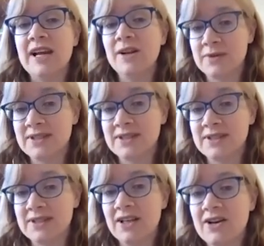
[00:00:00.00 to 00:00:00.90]
helped us a
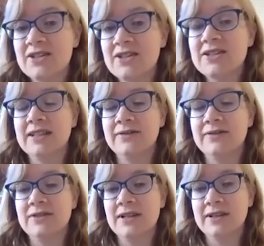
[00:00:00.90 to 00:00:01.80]
lot and given a lot of
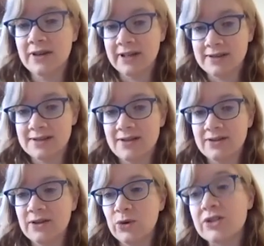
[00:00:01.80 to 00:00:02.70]
guidance on
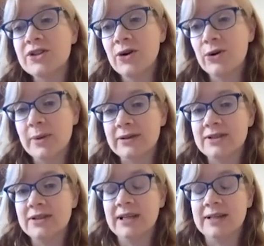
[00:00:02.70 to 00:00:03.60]
where to go about
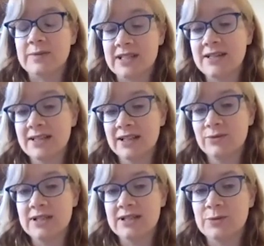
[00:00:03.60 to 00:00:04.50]
starting the
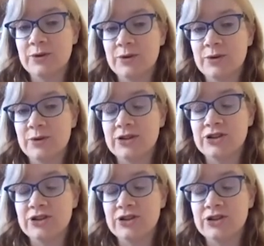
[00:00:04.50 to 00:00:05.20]
research project.